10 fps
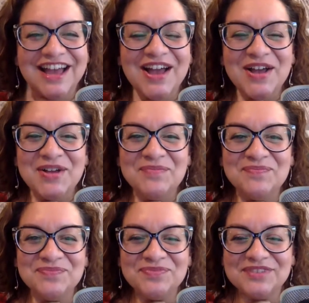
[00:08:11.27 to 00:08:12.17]

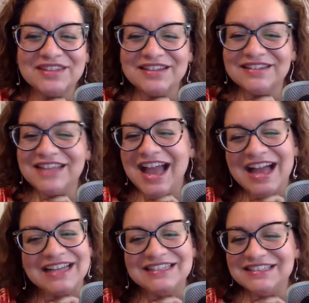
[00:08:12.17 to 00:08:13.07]
Um,
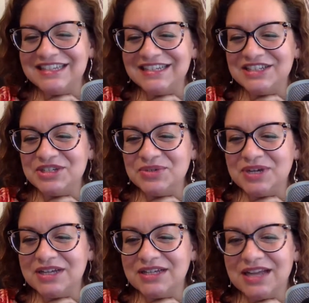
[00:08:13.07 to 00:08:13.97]
yeah, I just need to
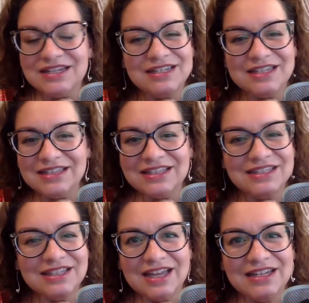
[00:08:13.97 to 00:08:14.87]
uh I need to get
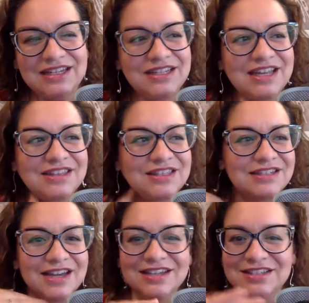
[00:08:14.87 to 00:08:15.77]
the I need to get the
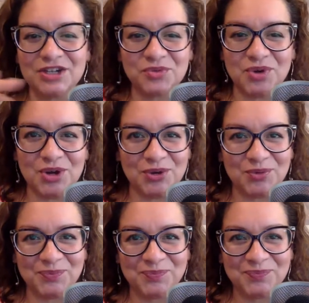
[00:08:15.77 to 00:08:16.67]
ducks in a row.